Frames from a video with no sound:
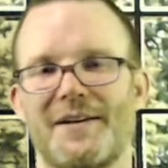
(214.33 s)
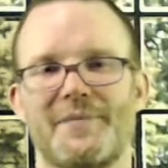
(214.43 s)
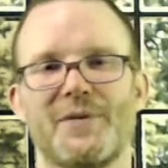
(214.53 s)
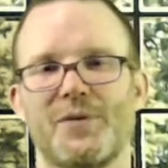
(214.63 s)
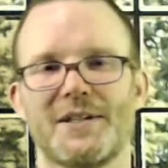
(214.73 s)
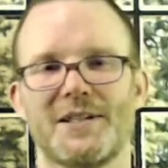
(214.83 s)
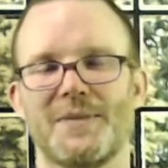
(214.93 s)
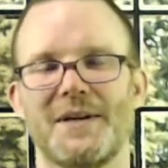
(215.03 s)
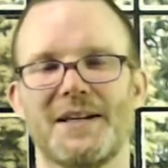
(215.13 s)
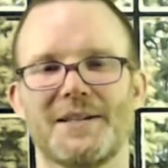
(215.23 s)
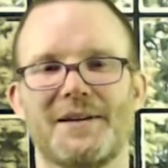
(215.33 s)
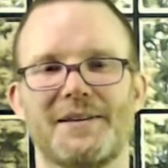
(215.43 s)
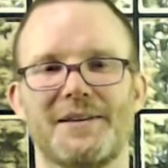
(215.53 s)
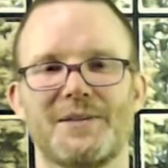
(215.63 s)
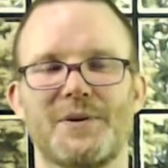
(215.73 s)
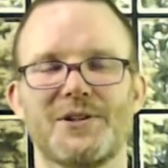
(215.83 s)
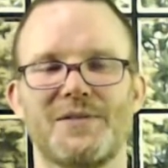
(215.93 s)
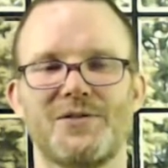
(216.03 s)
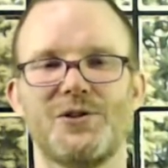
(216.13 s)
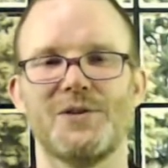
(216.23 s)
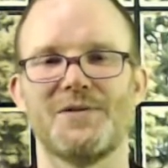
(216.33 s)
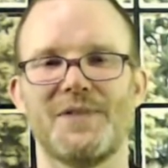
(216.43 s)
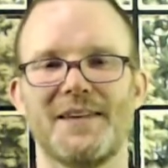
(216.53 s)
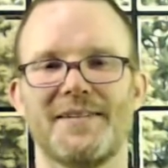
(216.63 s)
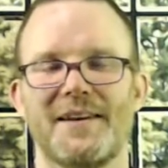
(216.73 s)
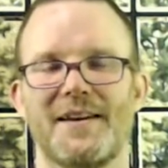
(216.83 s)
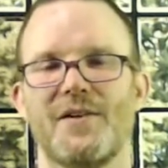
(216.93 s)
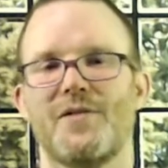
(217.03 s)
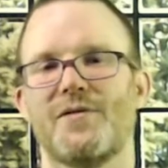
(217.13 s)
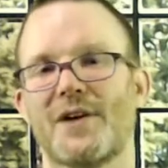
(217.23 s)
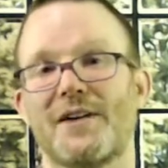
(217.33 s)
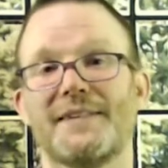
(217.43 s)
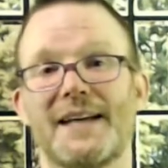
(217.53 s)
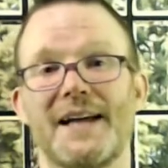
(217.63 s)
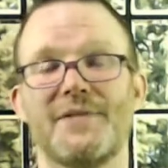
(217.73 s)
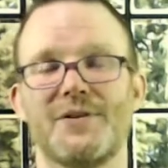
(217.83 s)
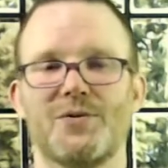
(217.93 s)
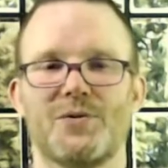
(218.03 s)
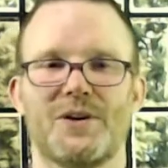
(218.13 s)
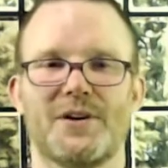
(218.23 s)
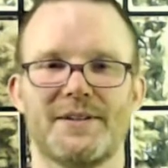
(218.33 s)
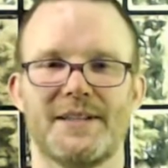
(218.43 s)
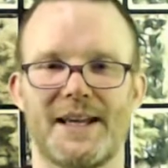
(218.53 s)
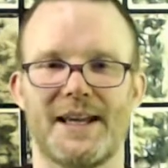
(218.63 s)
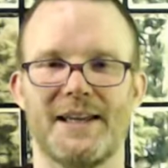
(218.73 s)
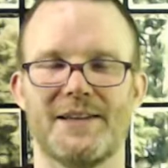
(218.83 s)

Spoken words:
what does this mean as a person of Jewish faith for our life in the world today?